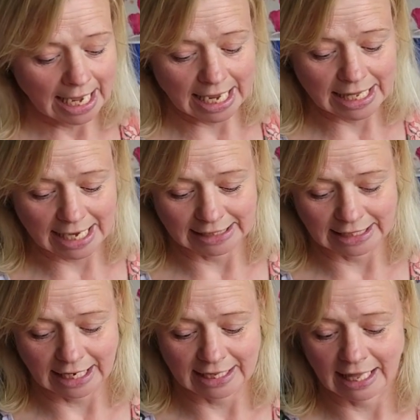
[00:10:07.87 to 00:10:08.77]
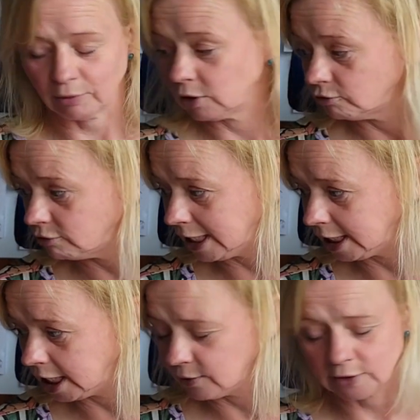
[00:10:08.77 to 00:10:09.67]
in this, and I think that would look really
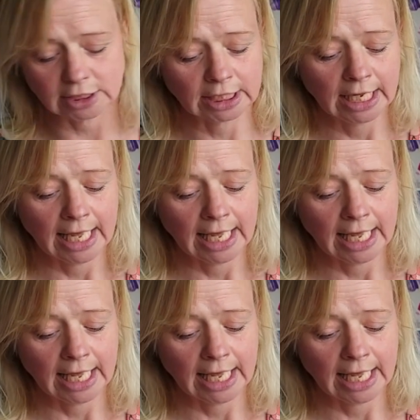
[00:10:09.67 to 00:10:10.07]
cute.